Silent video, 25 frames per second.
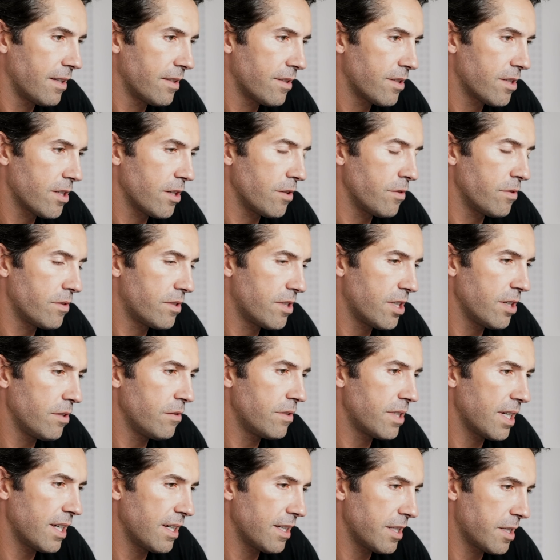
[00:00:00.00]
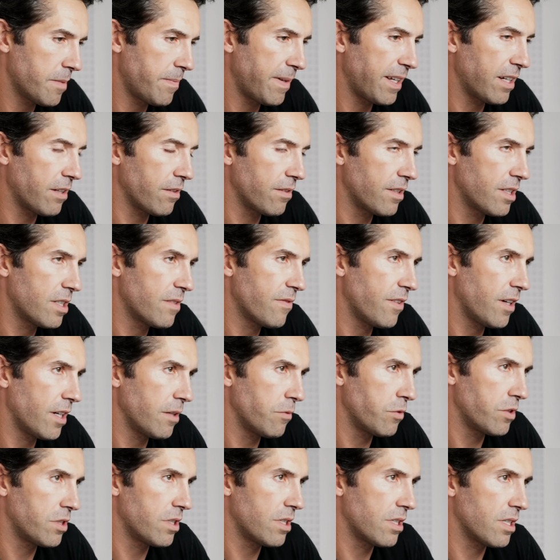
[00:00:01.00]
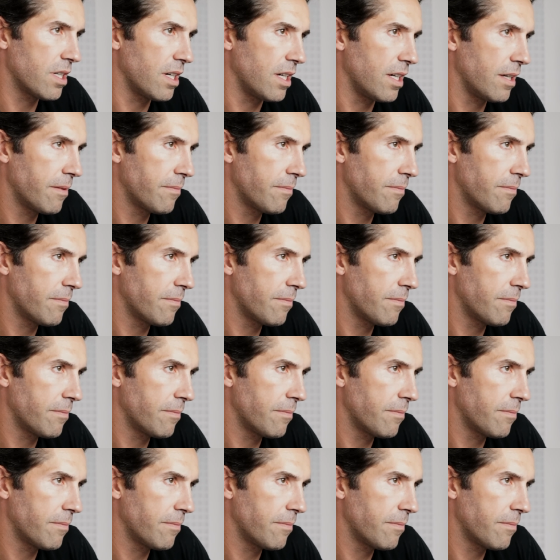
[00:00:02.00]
So 2 days spent on this fight, would you say?